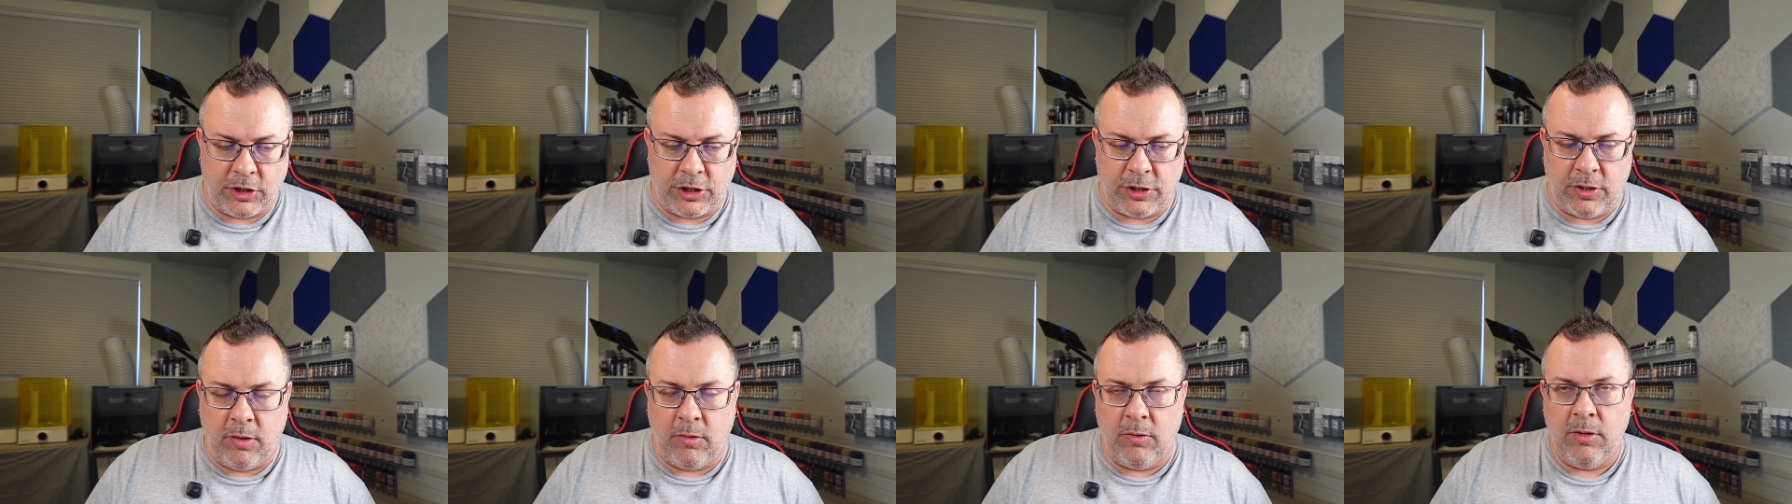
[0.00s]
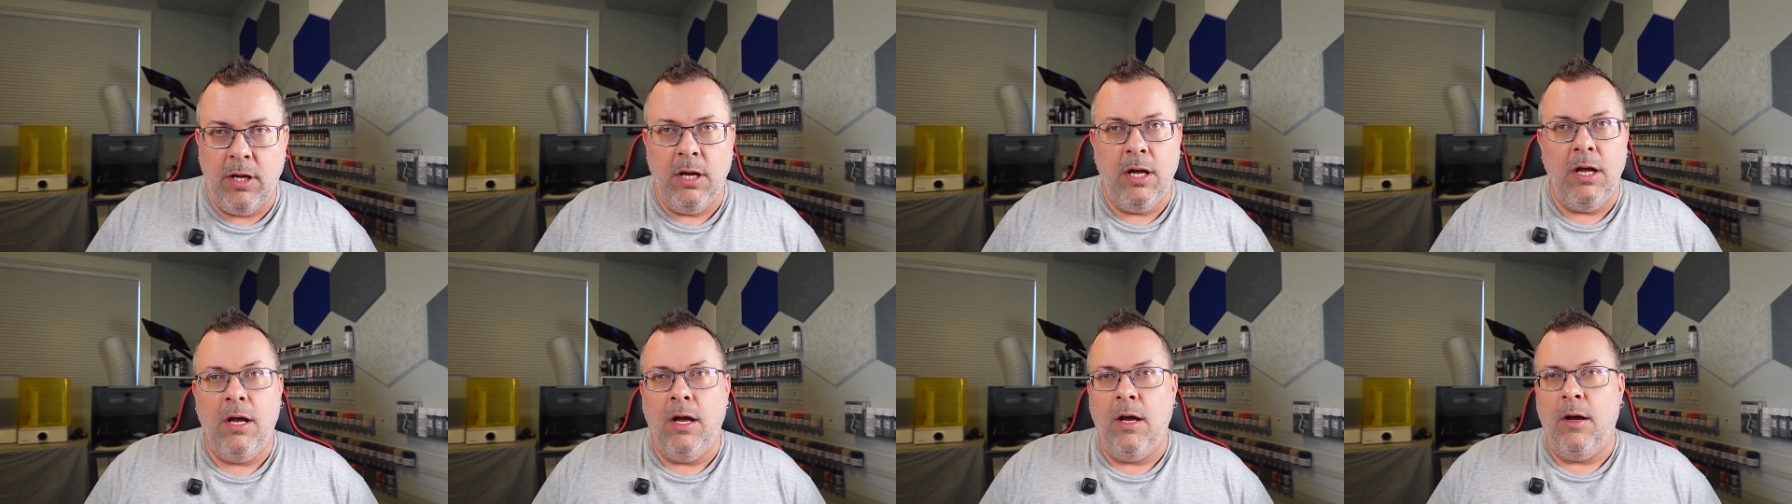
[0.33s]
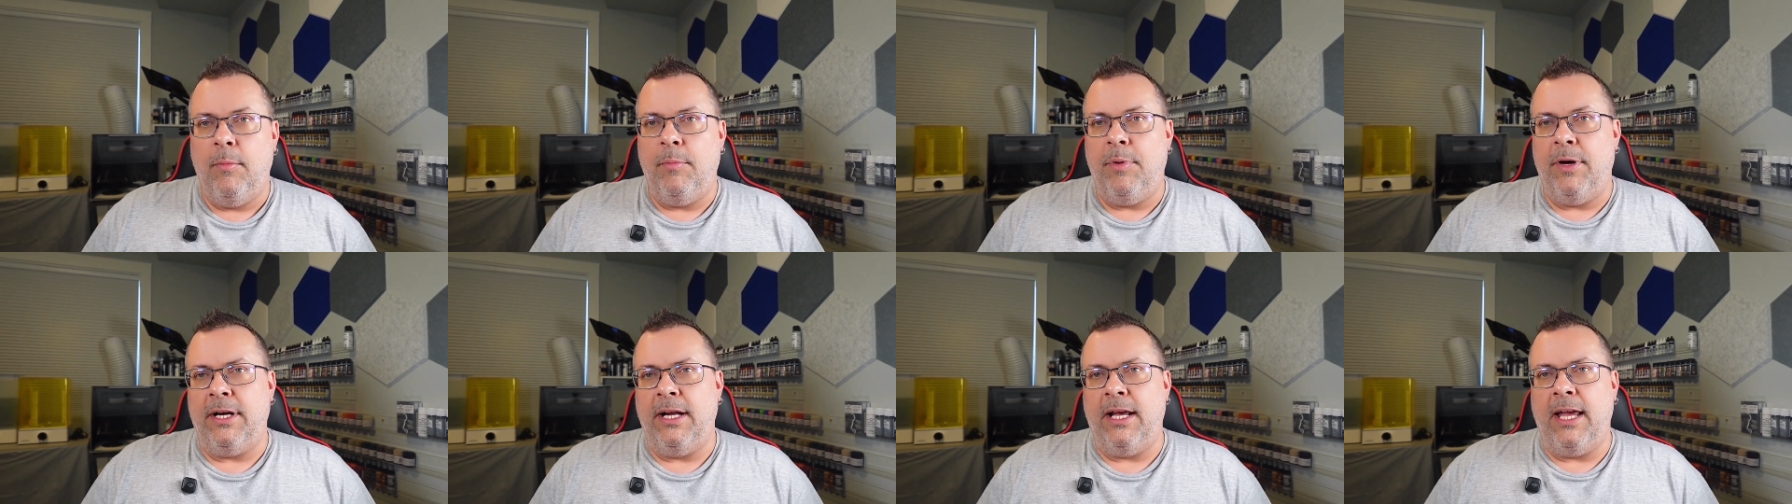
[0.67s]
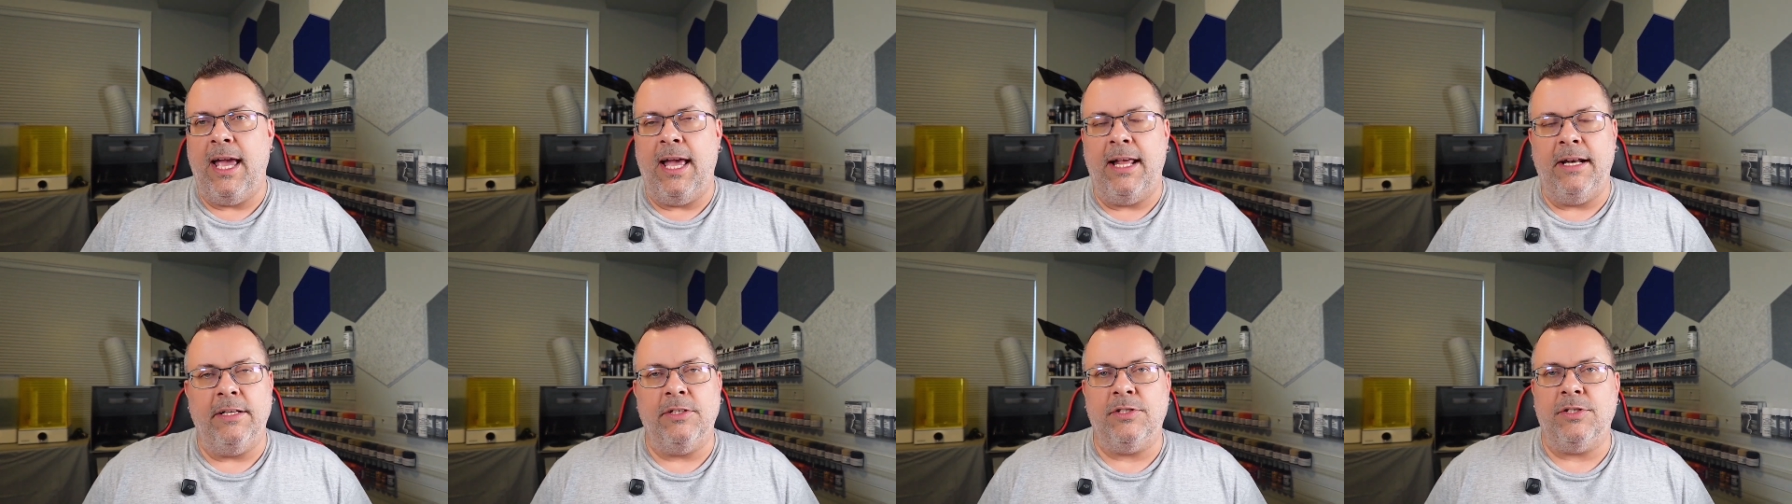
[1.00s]
so. But
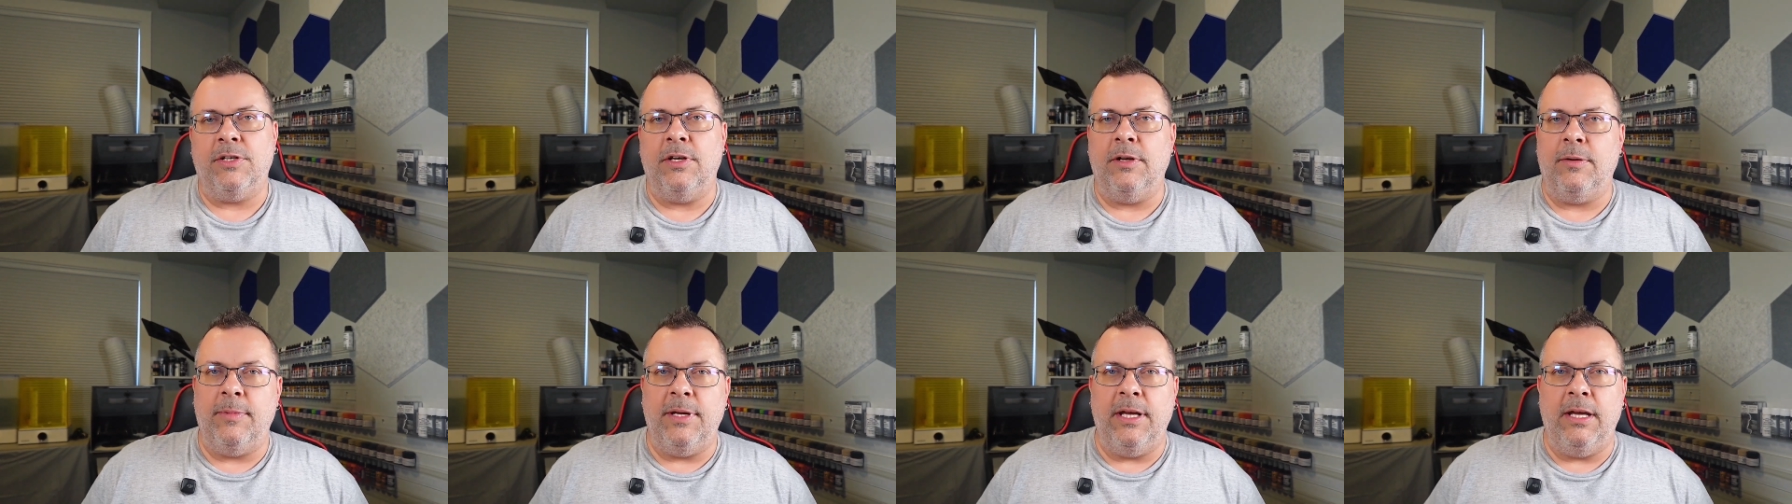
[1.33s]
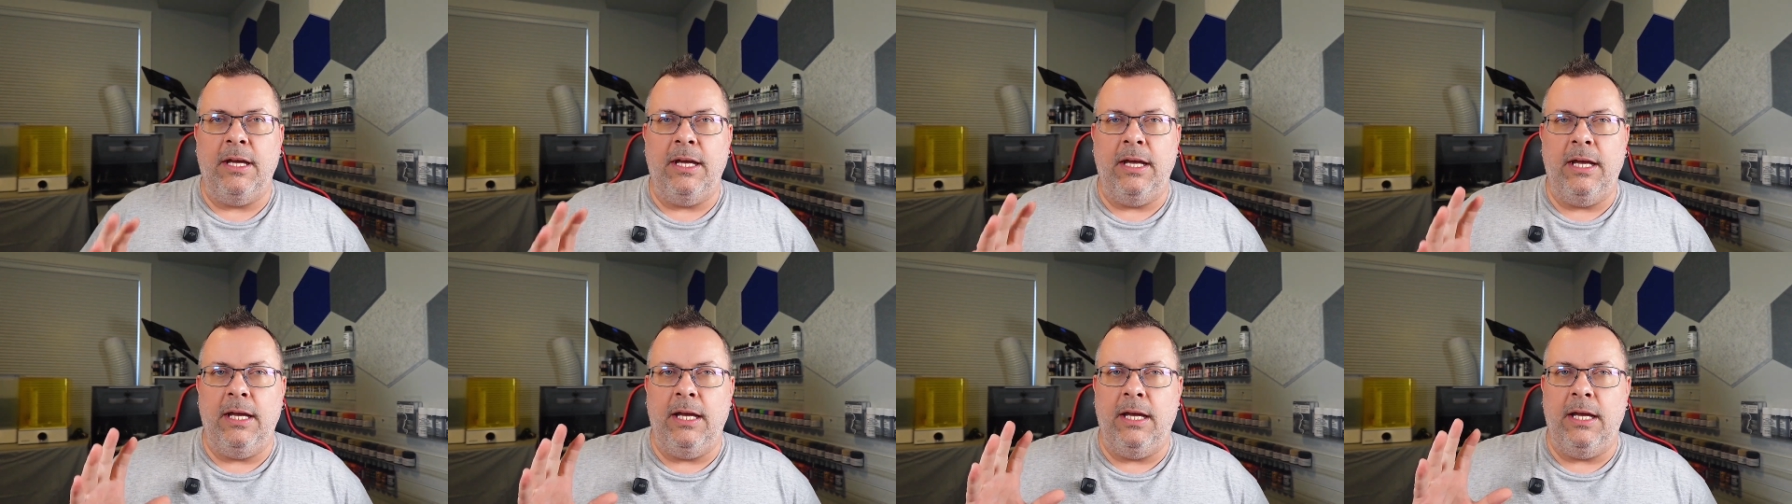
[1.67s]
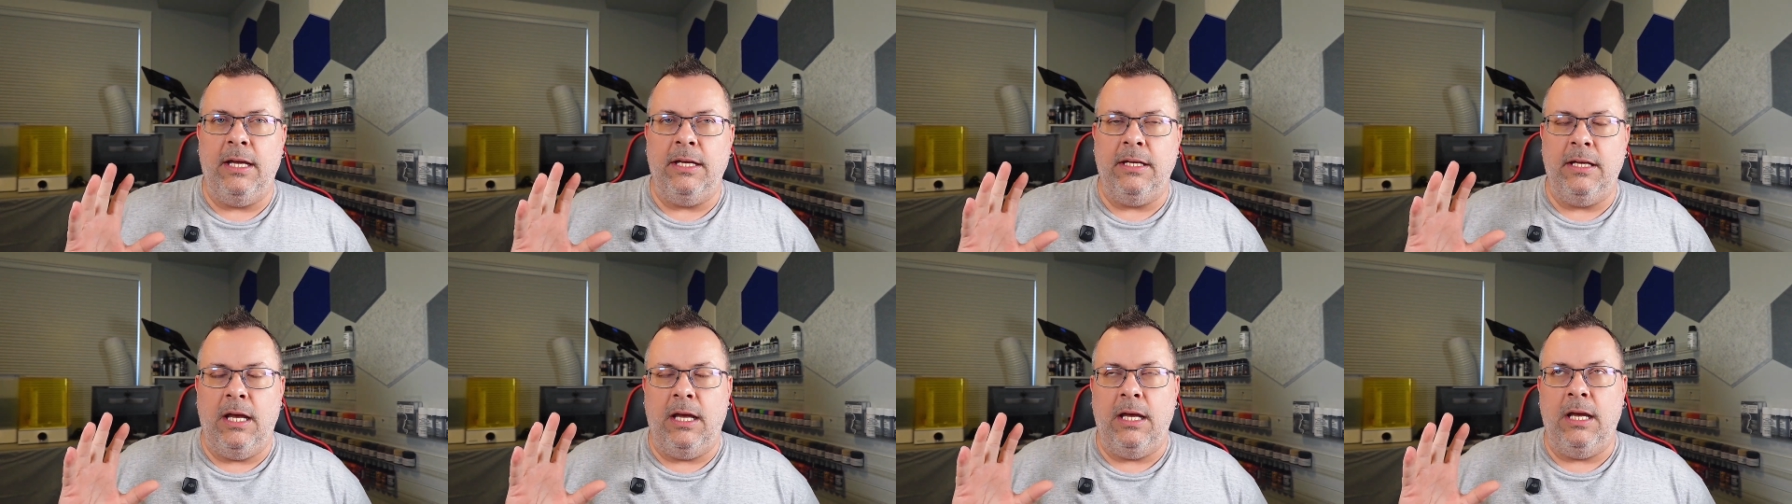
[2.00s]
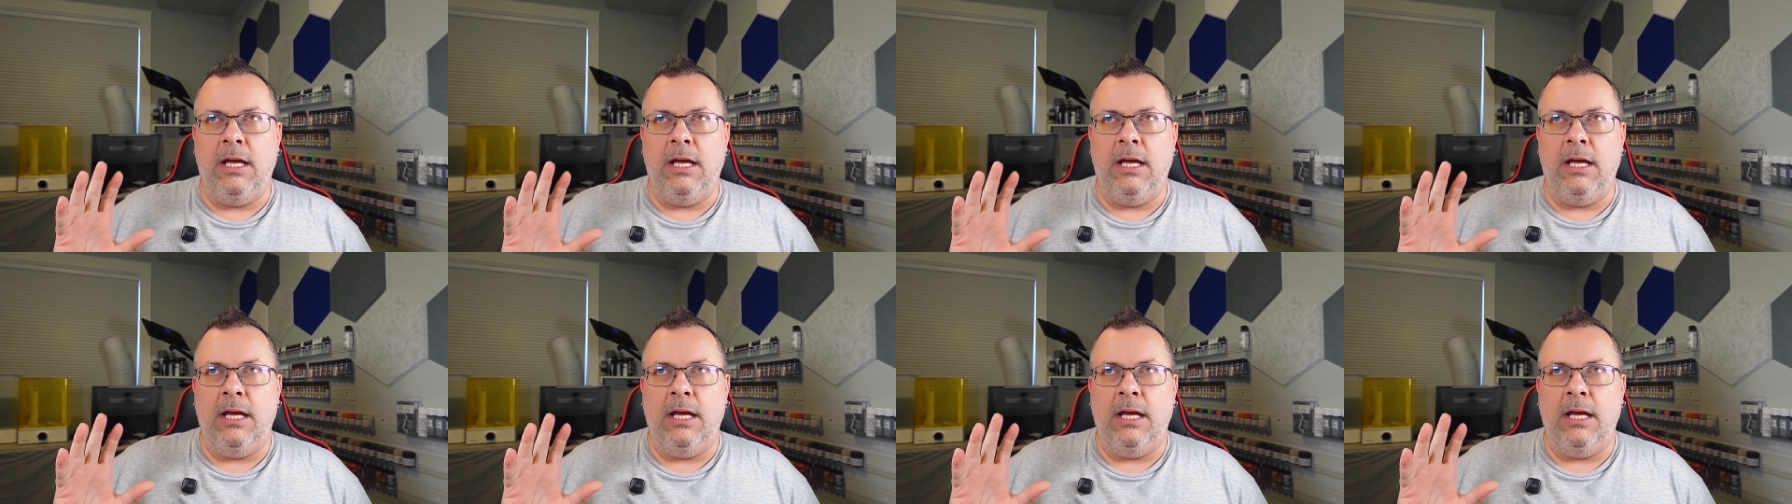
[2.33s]
again, it's going to